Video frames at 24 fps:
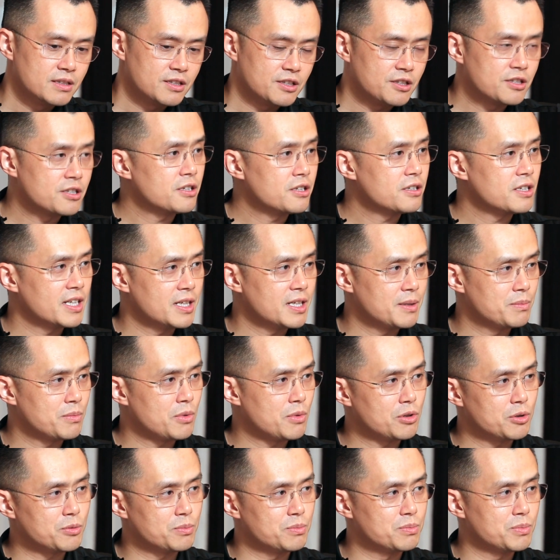Thirdly,
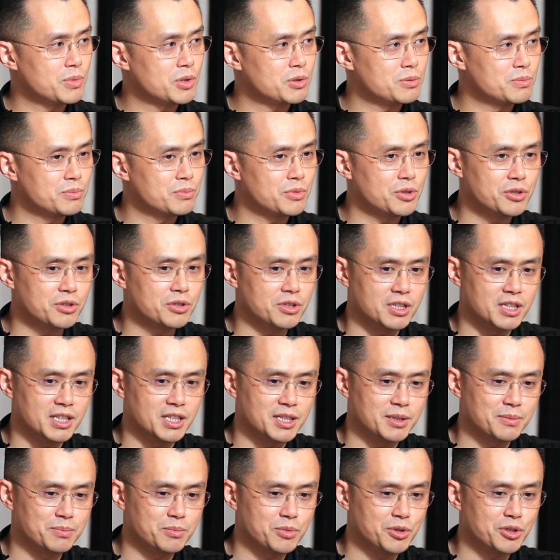more more more
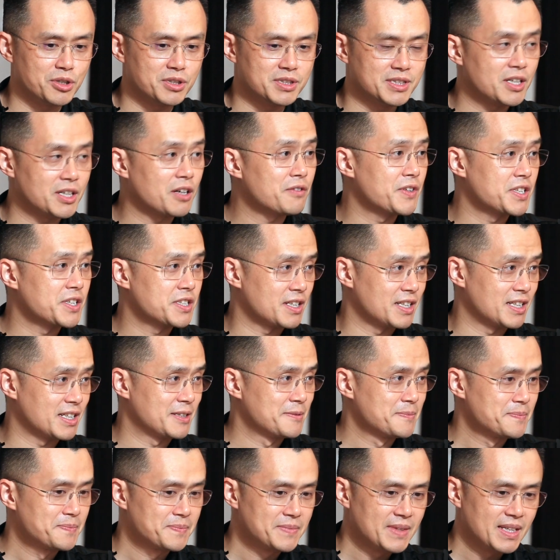uh, more
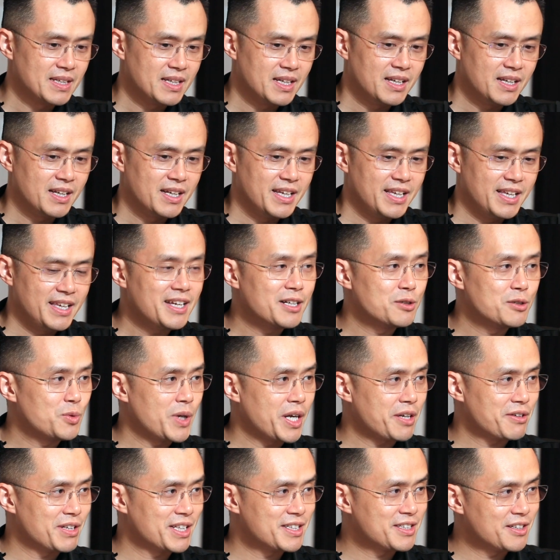selfishly, in a
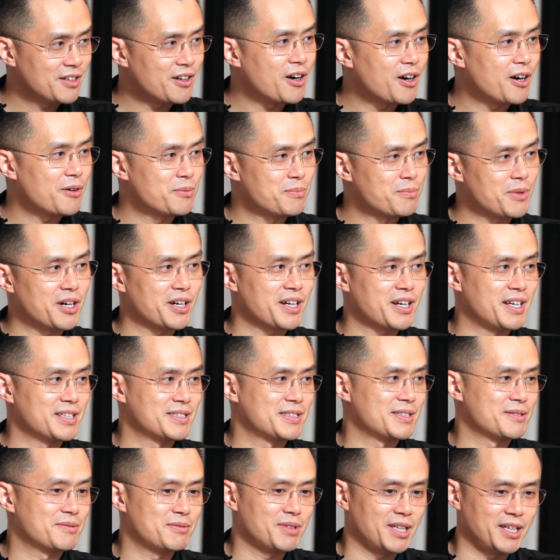regulated
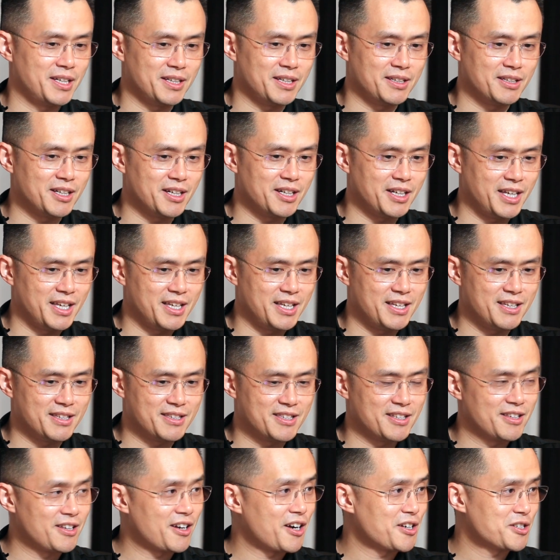market, the uh, a,
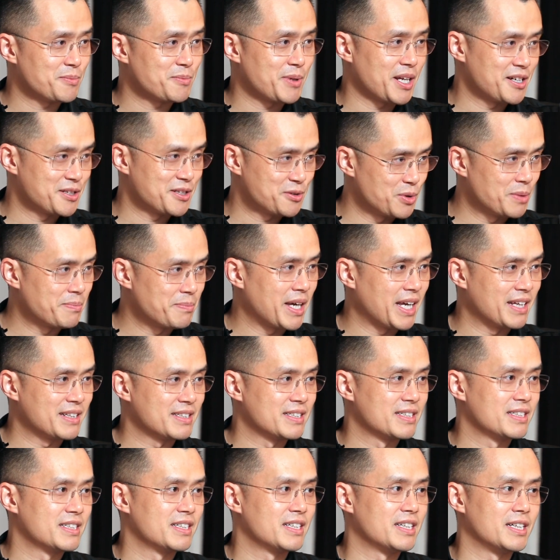the large players remain
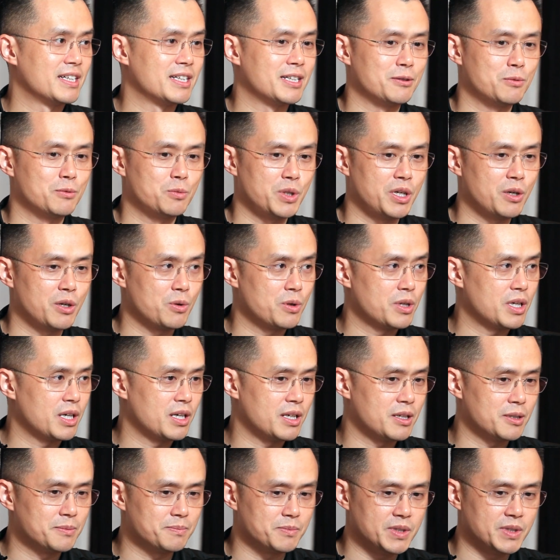uh, will
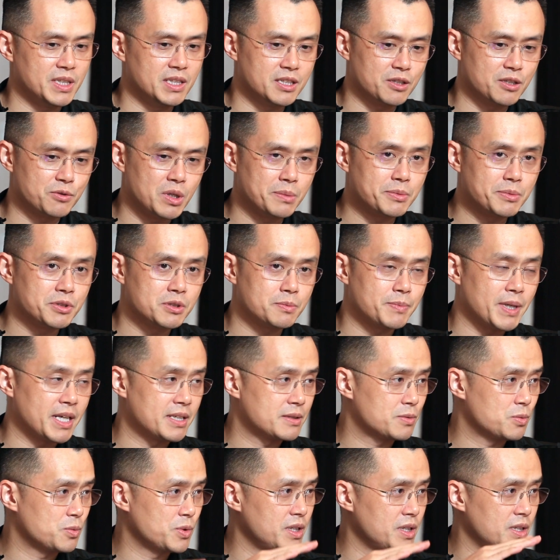um, in the crypto
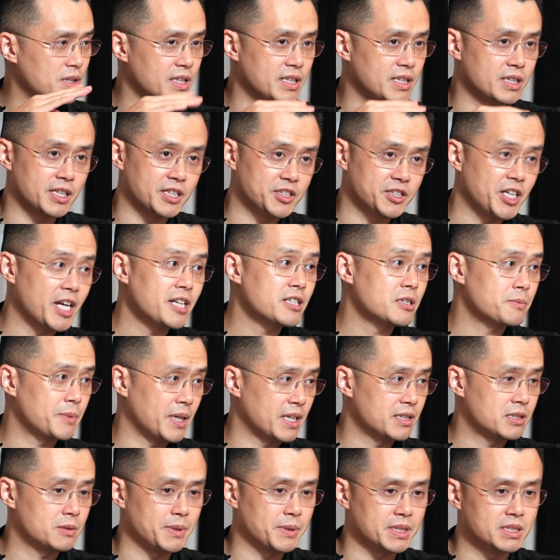space, we in the exchange
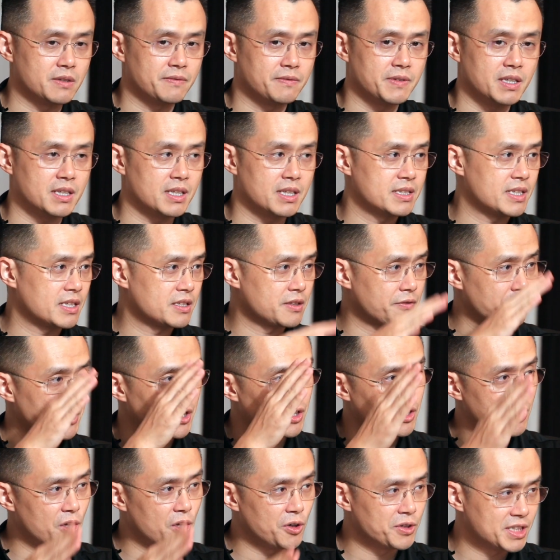space specifically, there's a
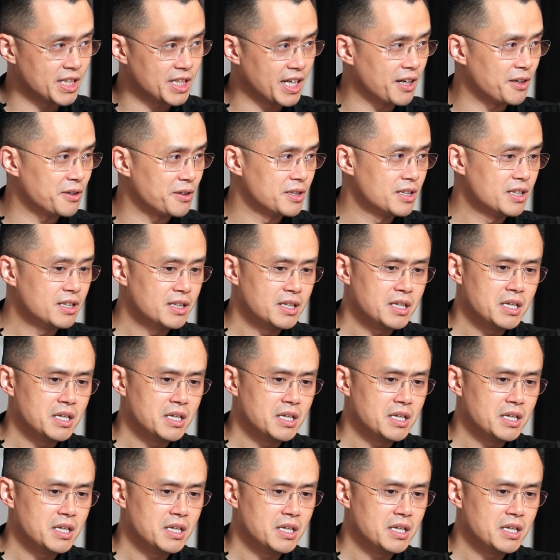very long tail.